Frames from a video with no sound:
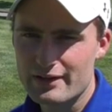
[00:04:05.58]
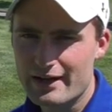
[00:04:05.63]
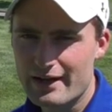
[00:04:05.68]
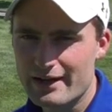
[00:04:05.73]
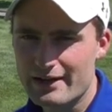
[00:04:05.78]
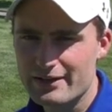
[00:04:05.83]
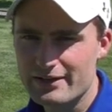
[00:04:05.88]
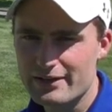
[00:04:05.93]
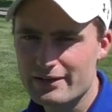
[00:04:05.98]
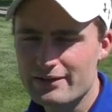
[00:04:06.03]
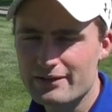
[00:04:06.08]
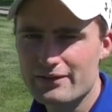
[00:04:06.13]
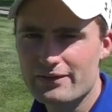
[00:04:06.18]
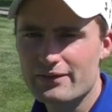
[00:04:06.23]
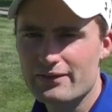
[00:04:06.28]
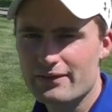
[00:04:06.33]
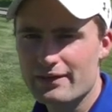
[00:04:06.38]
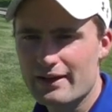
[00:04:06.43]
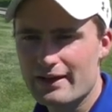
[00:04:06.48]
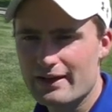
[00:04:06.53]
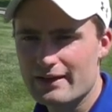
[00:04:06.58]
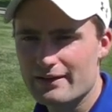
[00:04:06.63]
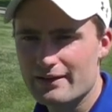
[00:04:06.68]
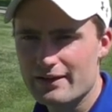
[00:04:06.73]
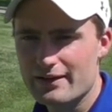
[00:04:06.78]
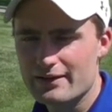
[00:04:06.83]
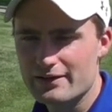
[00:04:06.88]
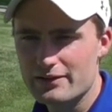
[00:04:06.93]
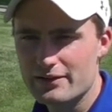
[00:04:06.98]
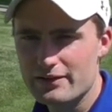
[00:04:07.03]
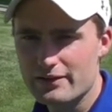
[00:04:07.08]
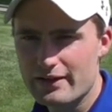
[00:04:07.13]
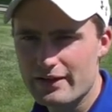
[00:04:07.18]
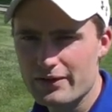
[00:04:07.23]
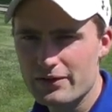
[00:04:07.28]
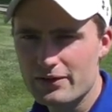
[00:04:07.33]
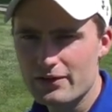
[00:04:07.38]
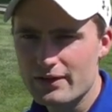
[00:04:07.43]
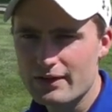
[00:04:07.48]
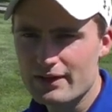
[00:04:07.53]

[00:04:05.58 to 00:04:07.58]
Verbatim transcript: nine here at uh, Hillendale.